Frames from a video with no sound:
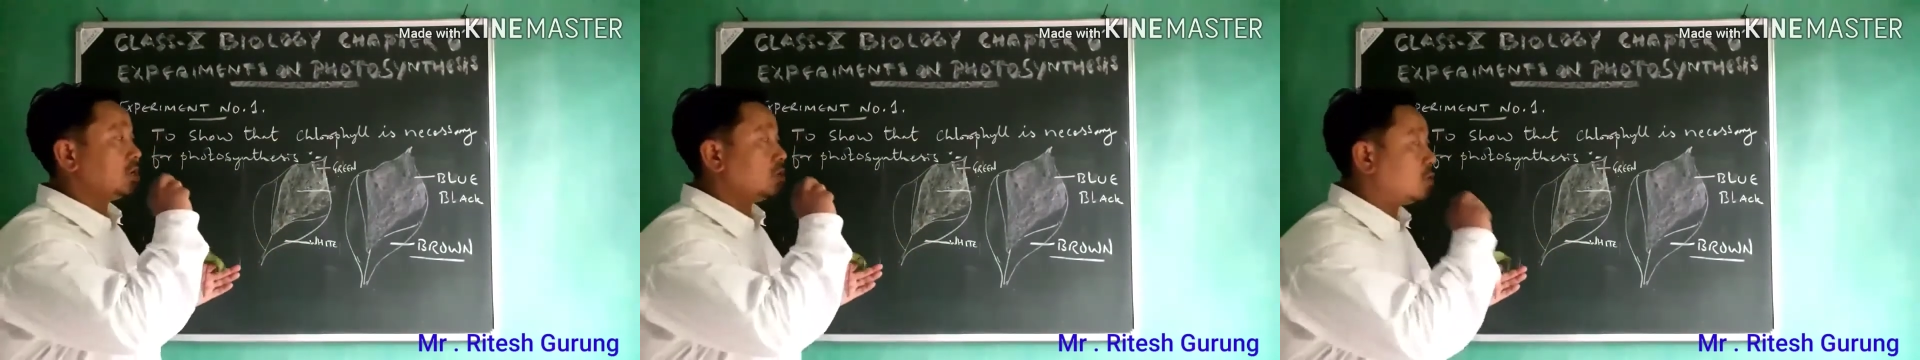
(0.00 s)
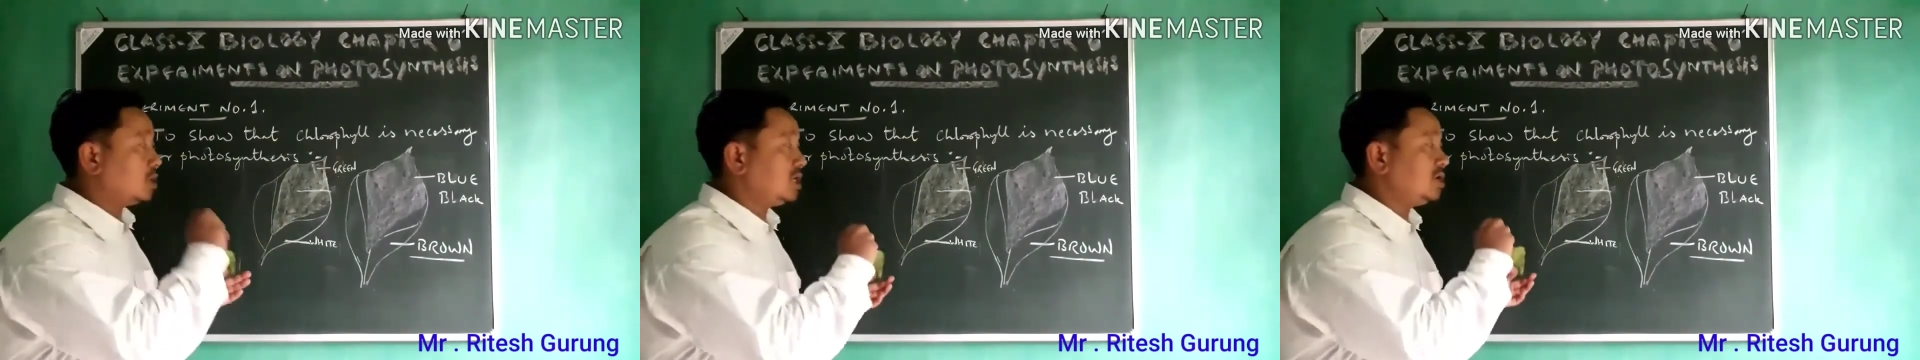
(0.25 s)

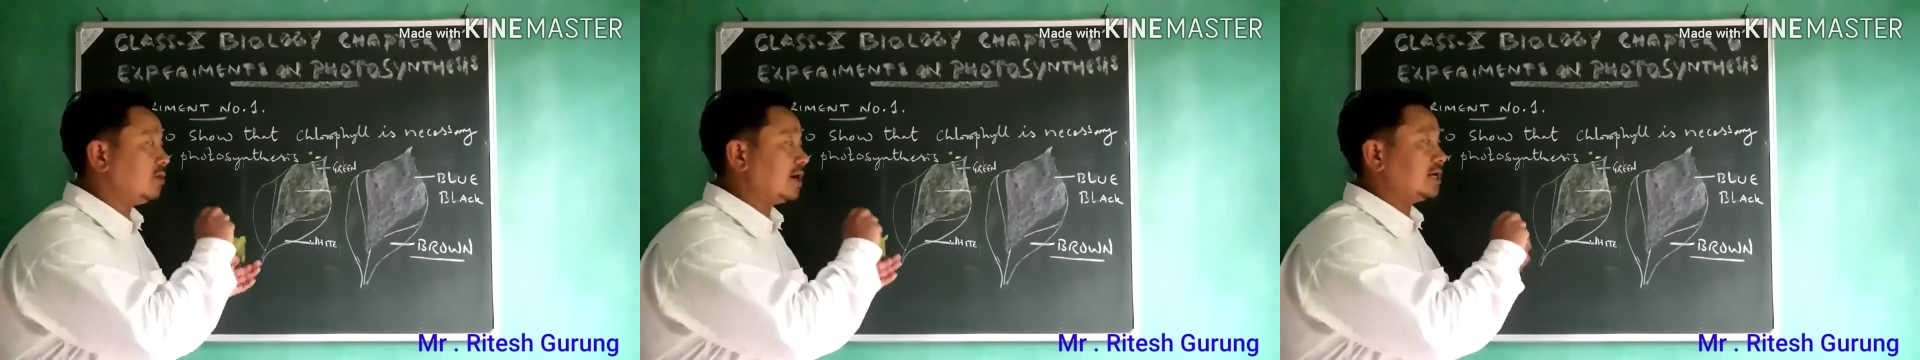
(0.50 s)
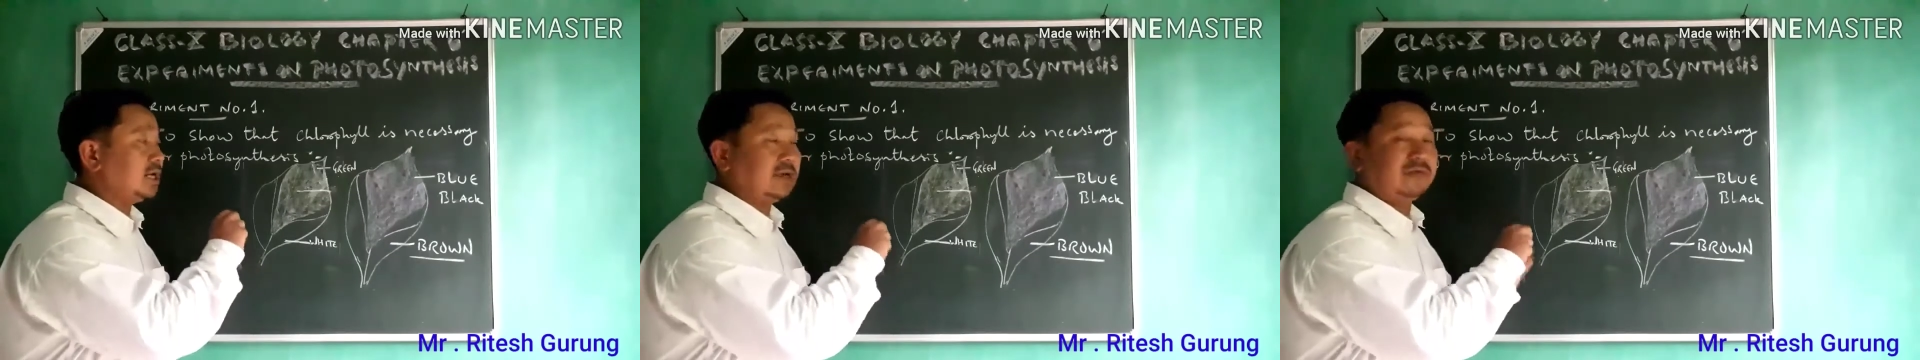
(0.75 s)
only
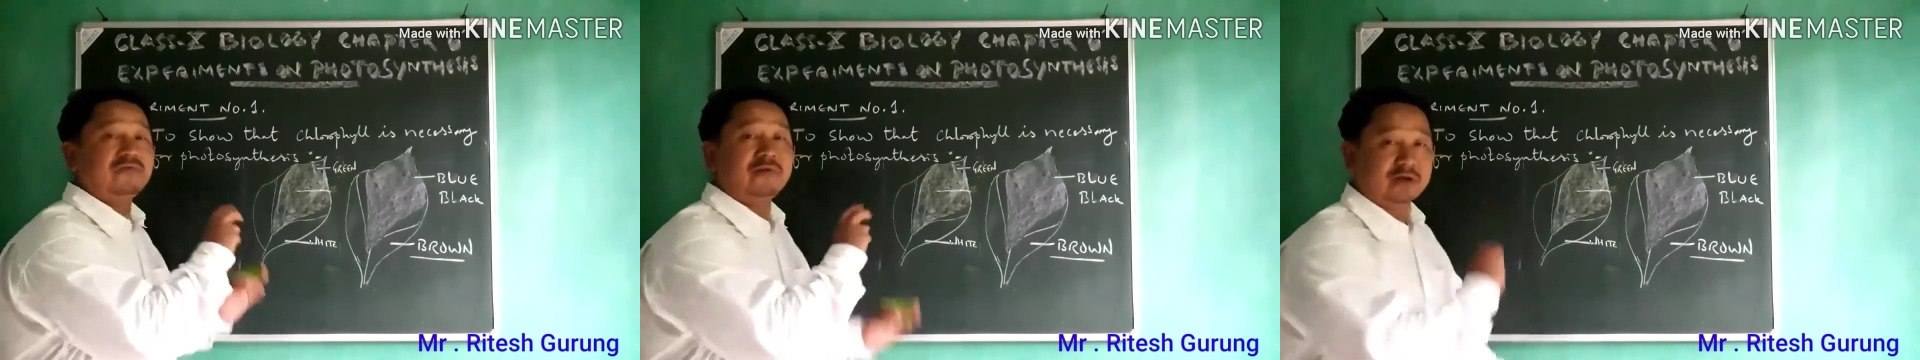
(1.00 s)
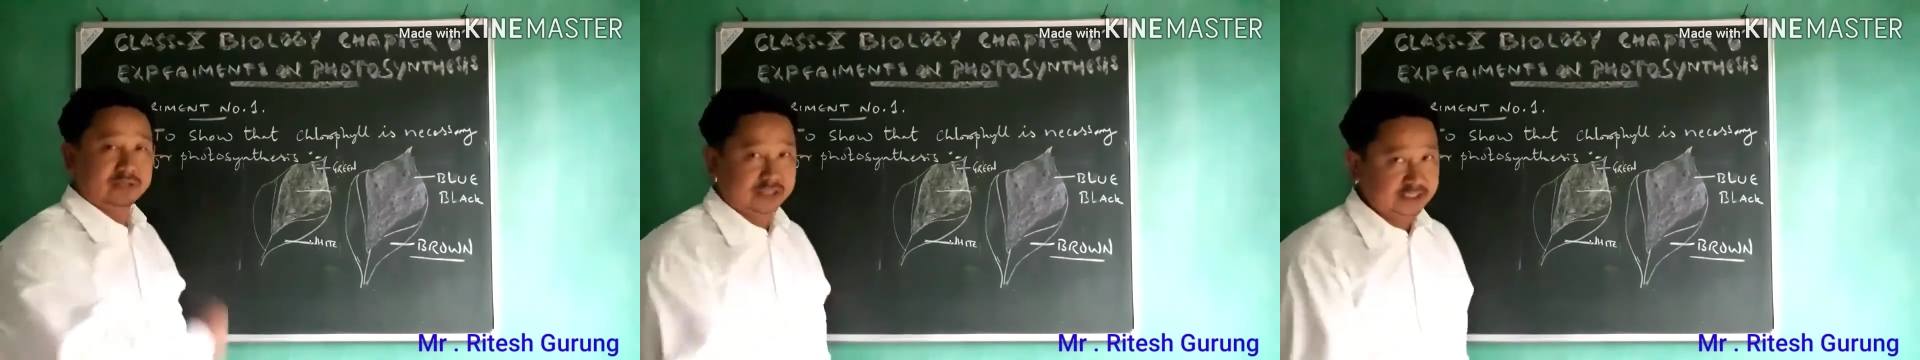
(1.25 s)
one leaf
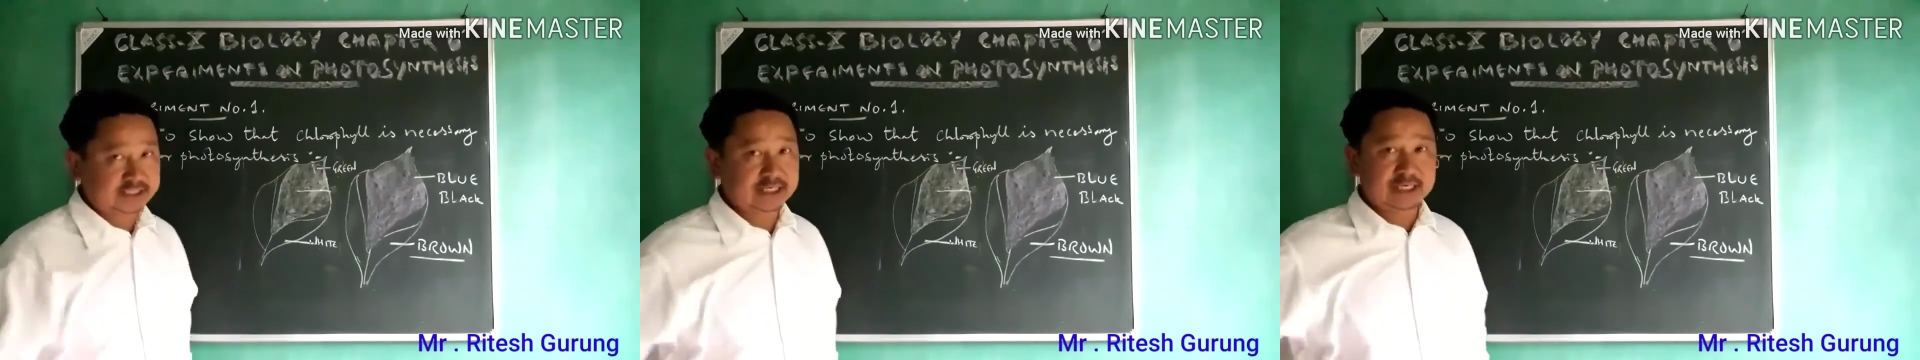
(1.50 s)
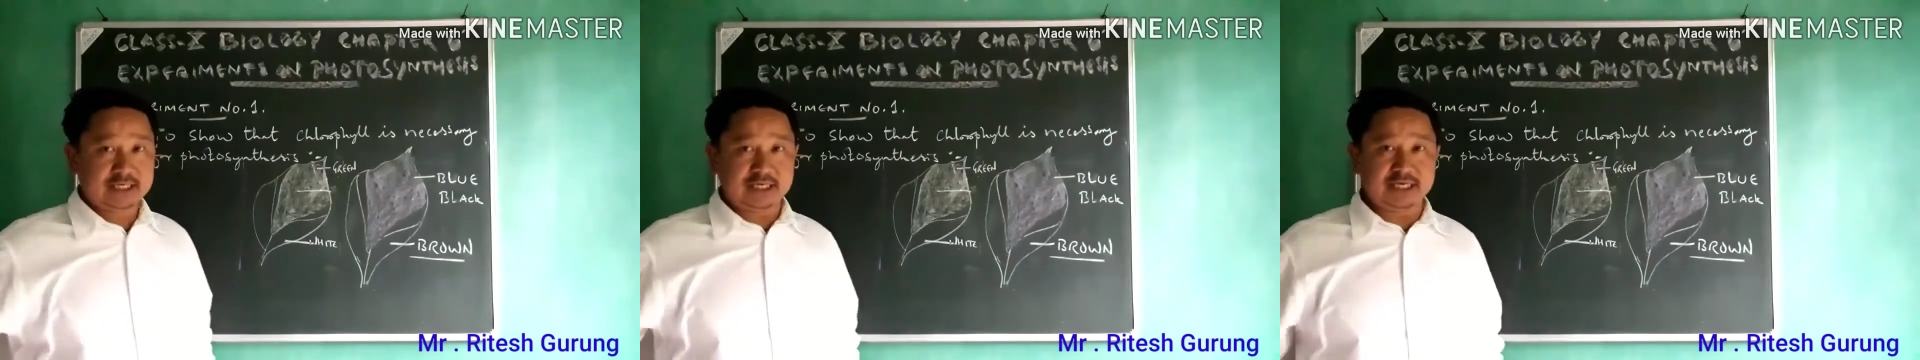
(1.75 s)
for
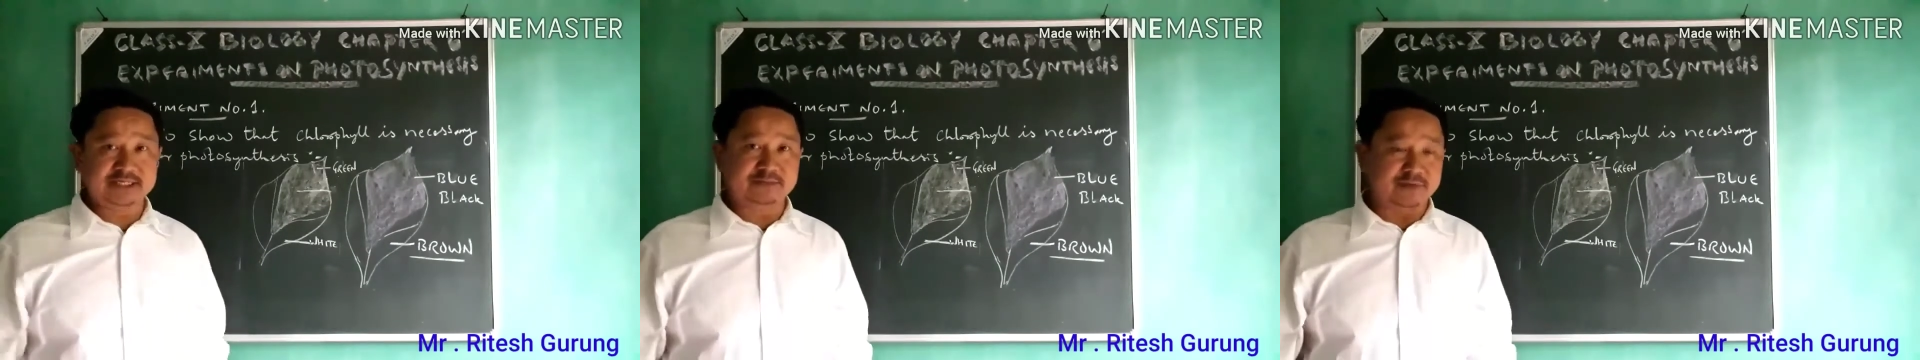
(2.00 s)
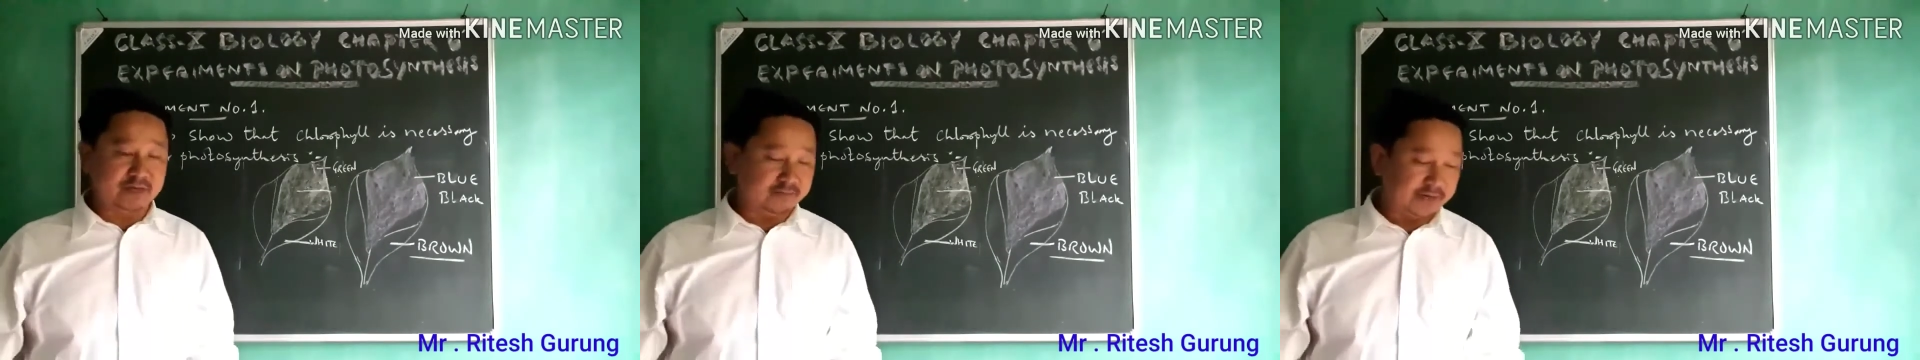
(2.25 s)
this
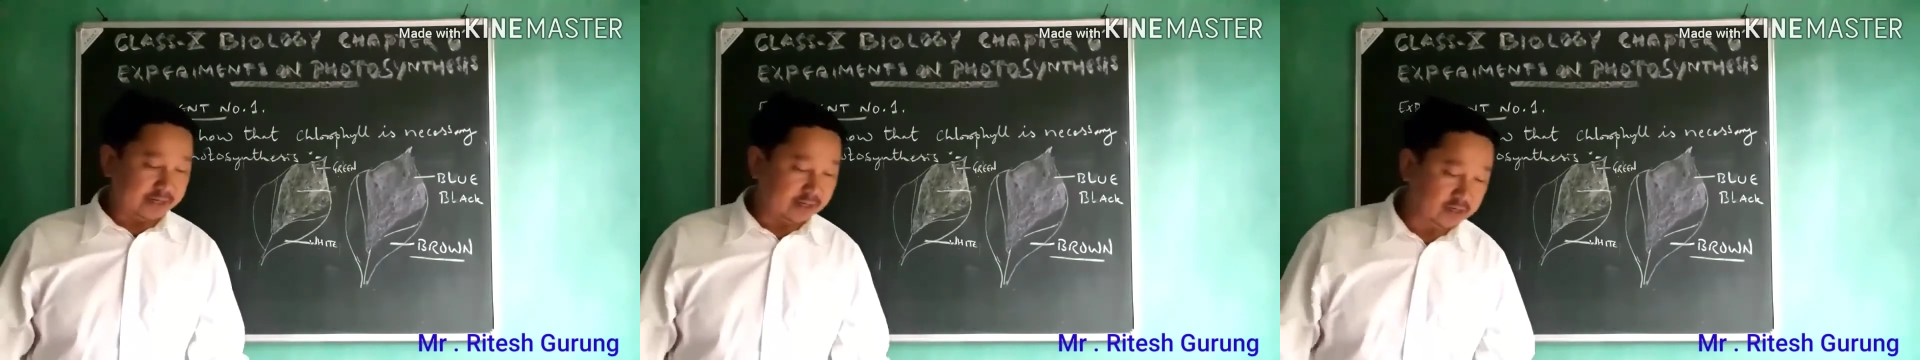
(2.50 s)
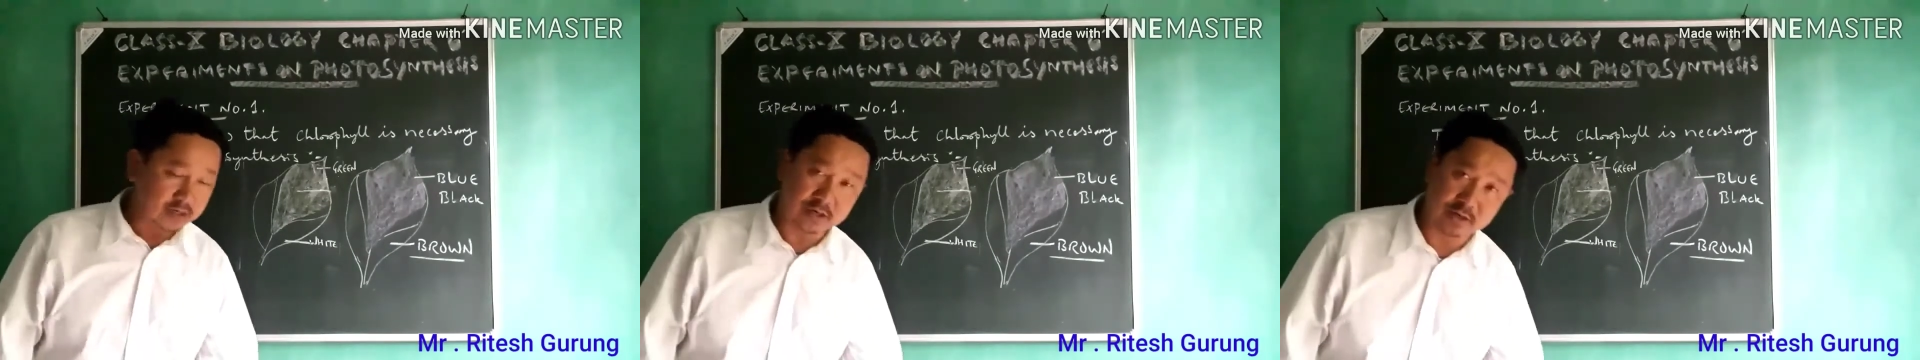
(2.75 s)
experiment.
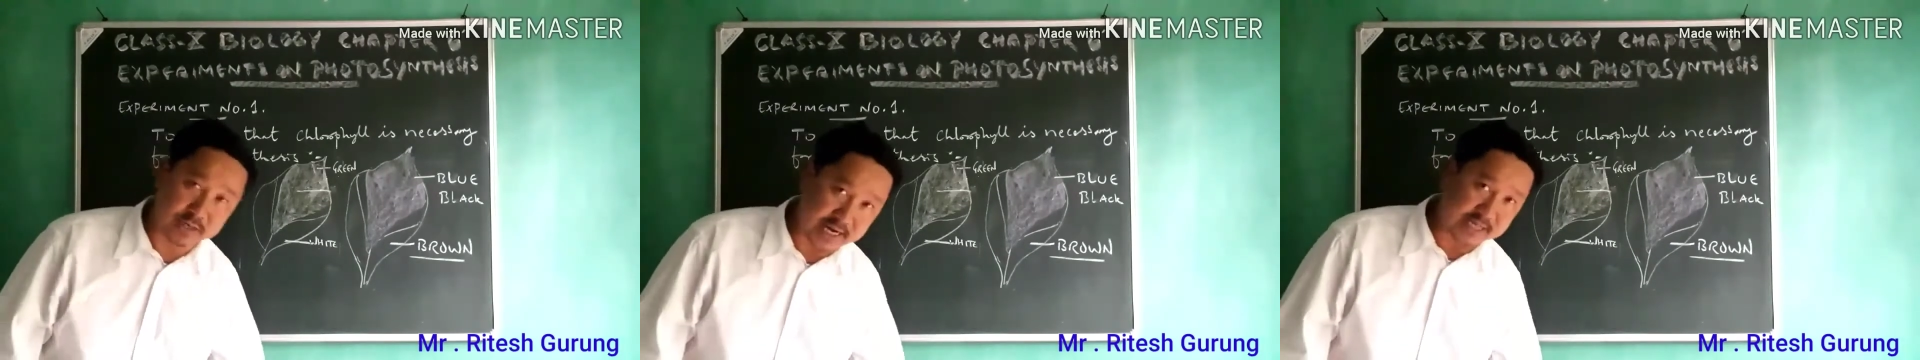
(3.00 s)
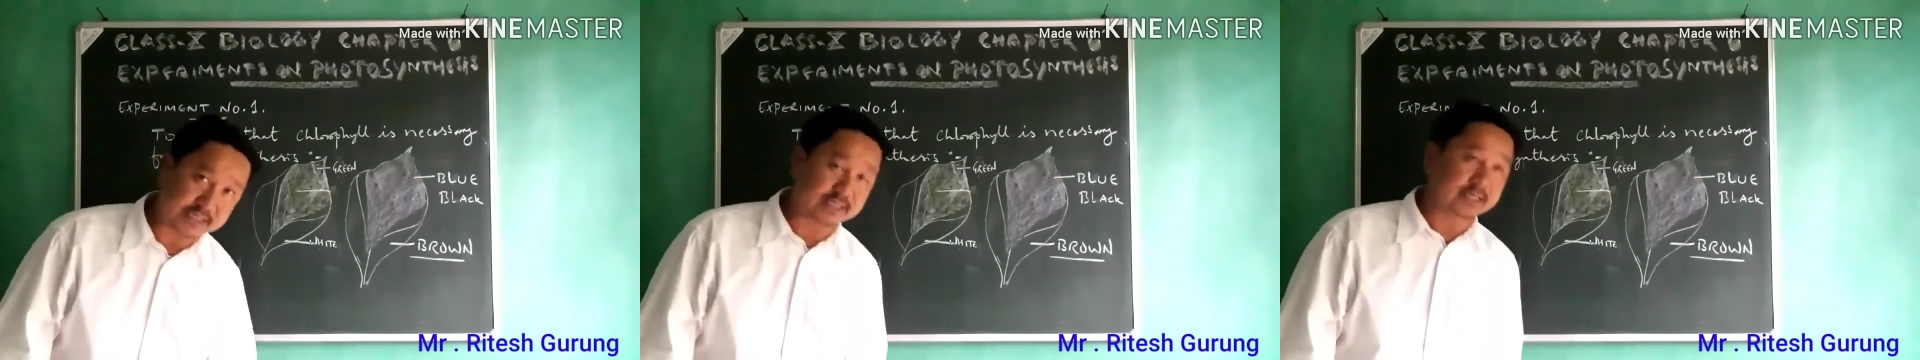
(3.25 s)

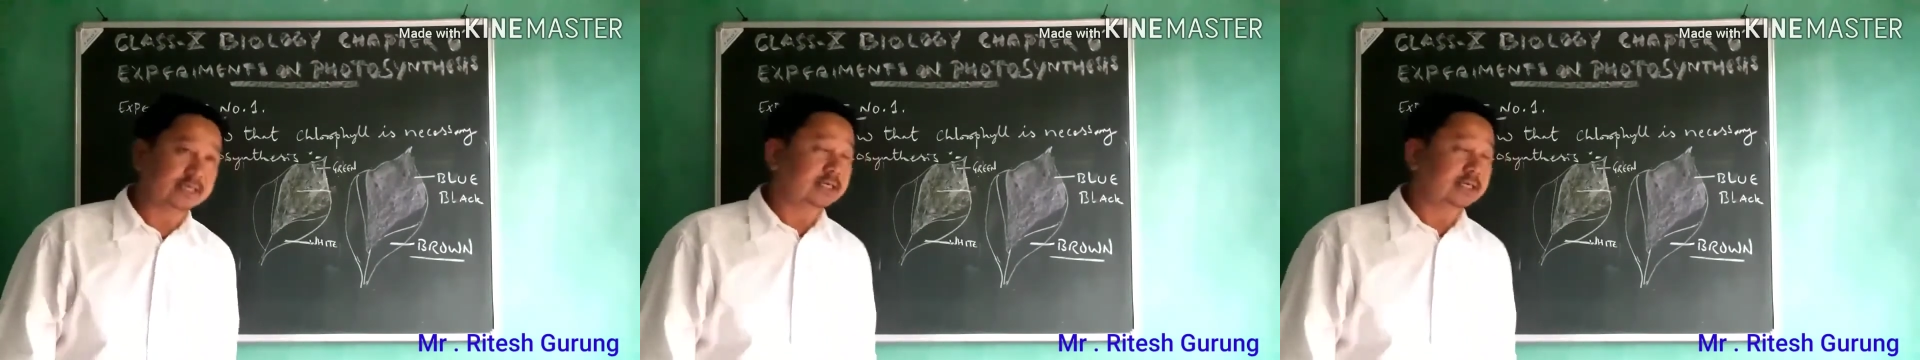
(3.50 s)
Alright?